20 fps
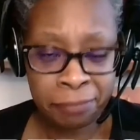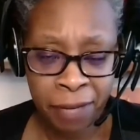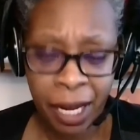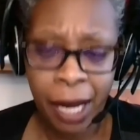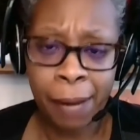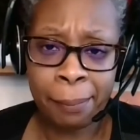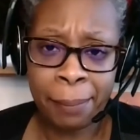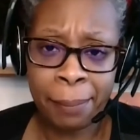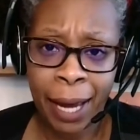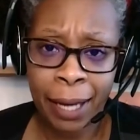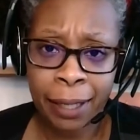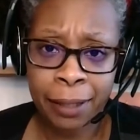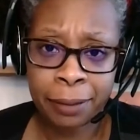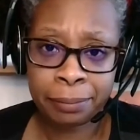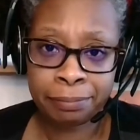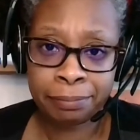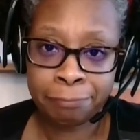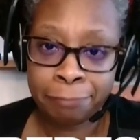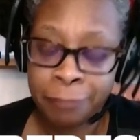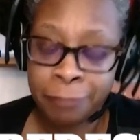I'm back.
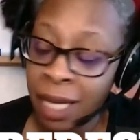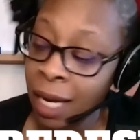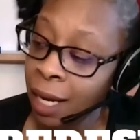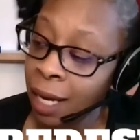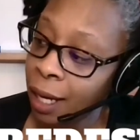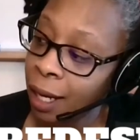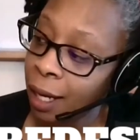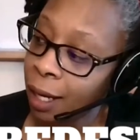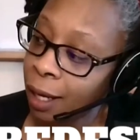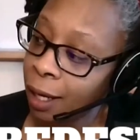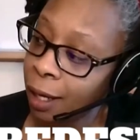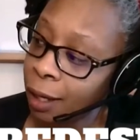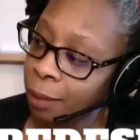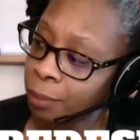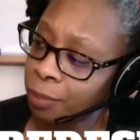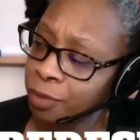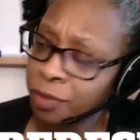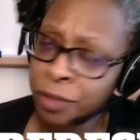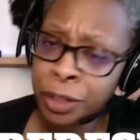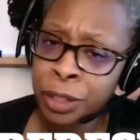
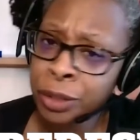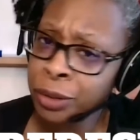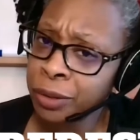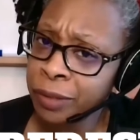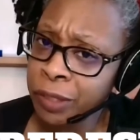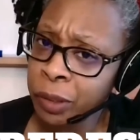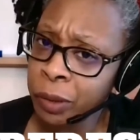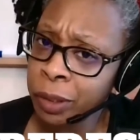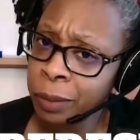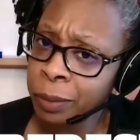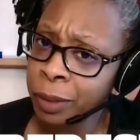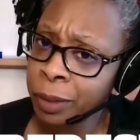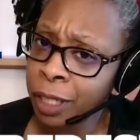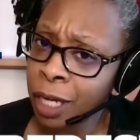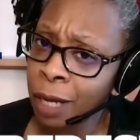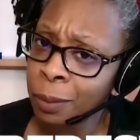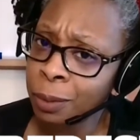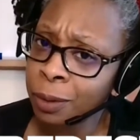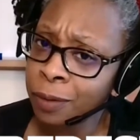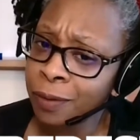For you, it's only been a
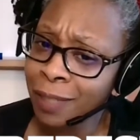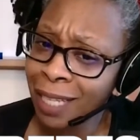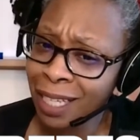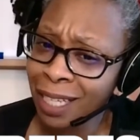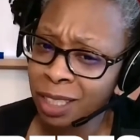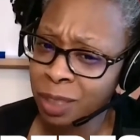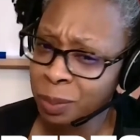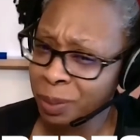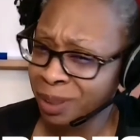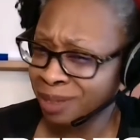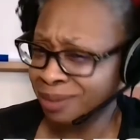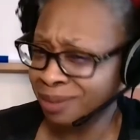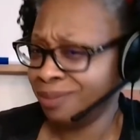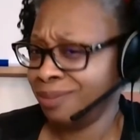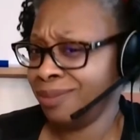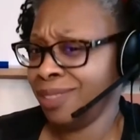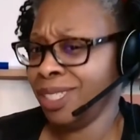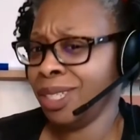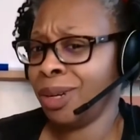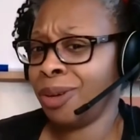couple of seconds, but
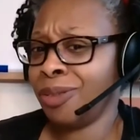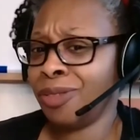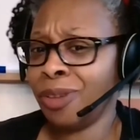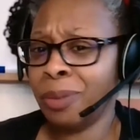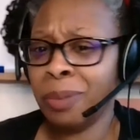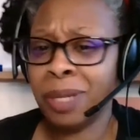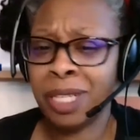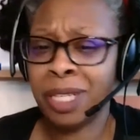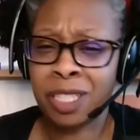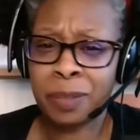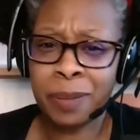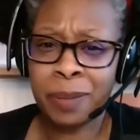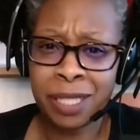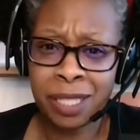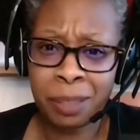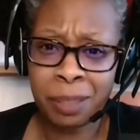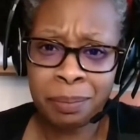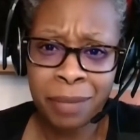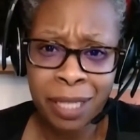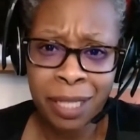you know, for me, it's
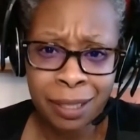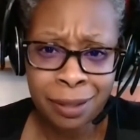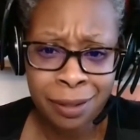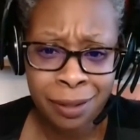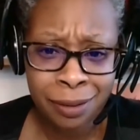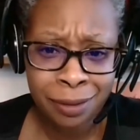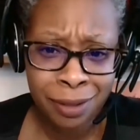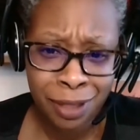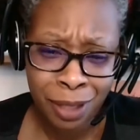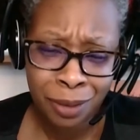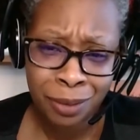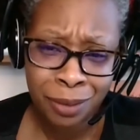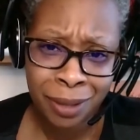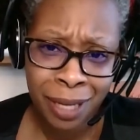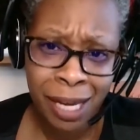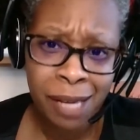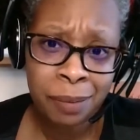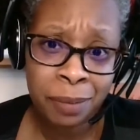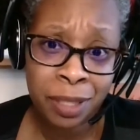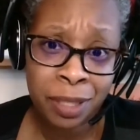been some minutes, so
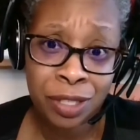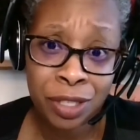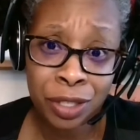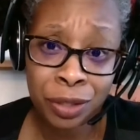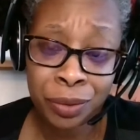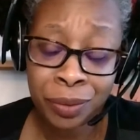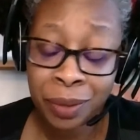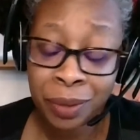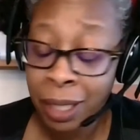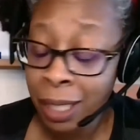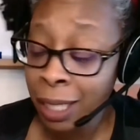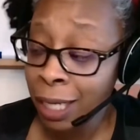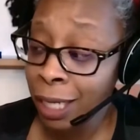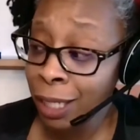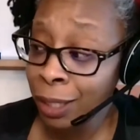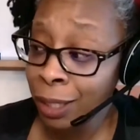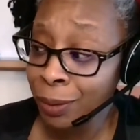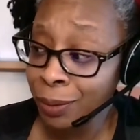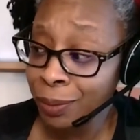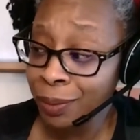I missed you.
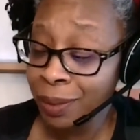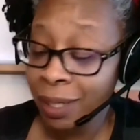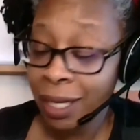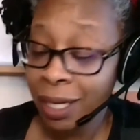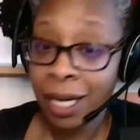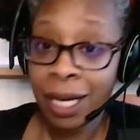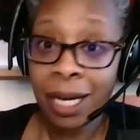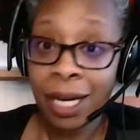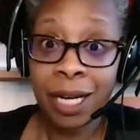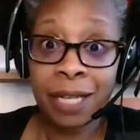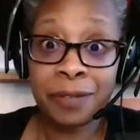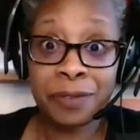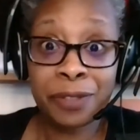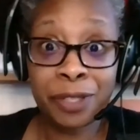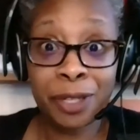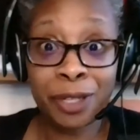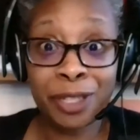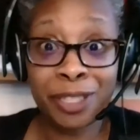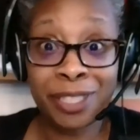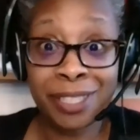Anywho, I've
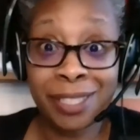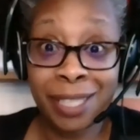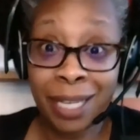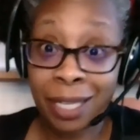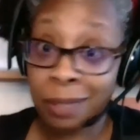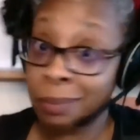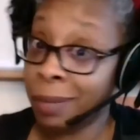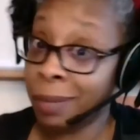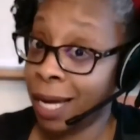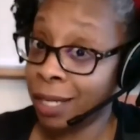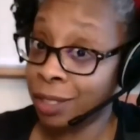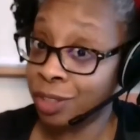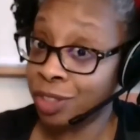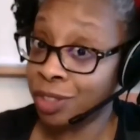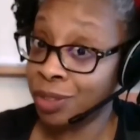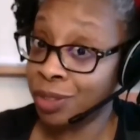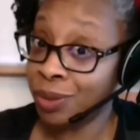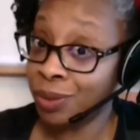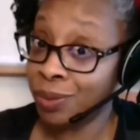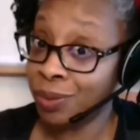started a second
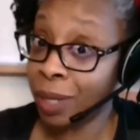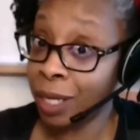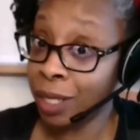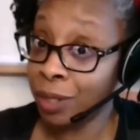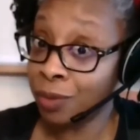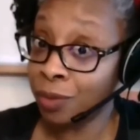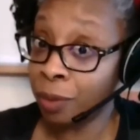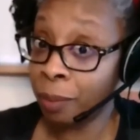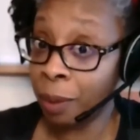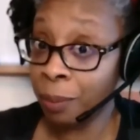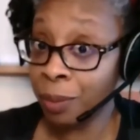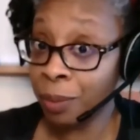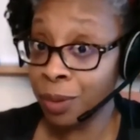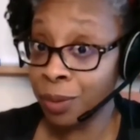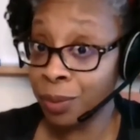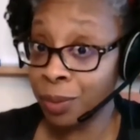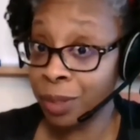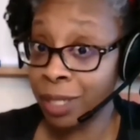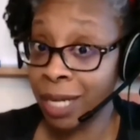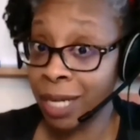batch, right?
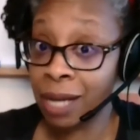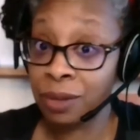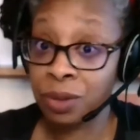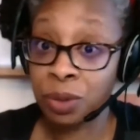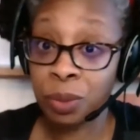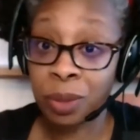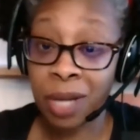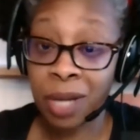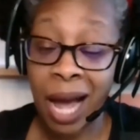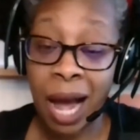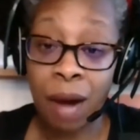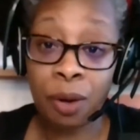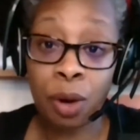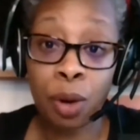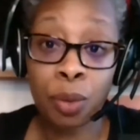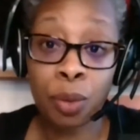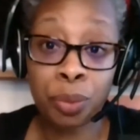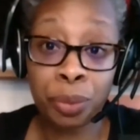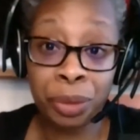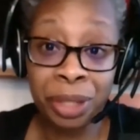Remember, we're now doing
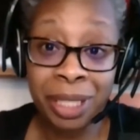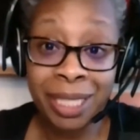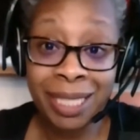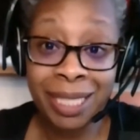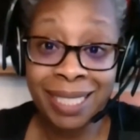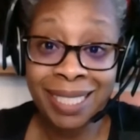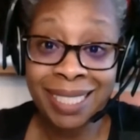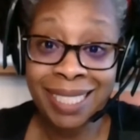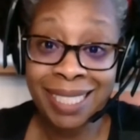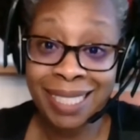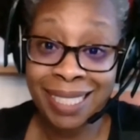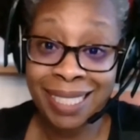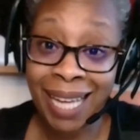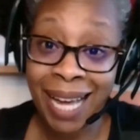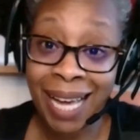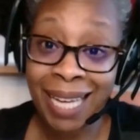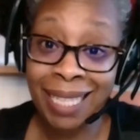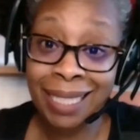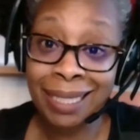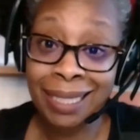our
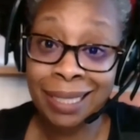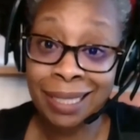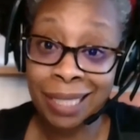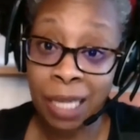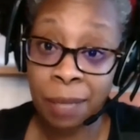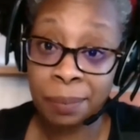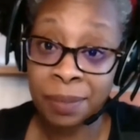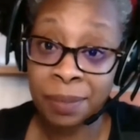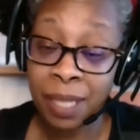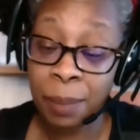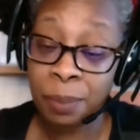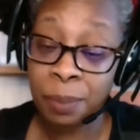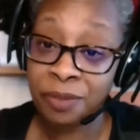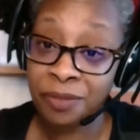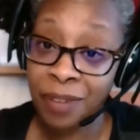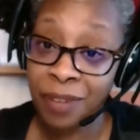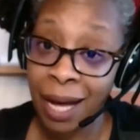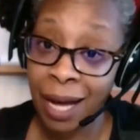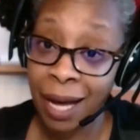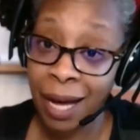redesign step
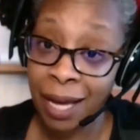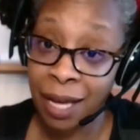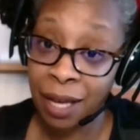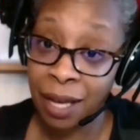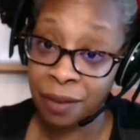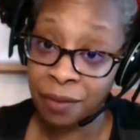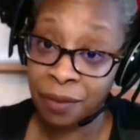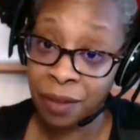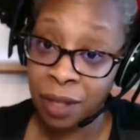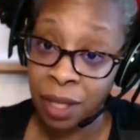5.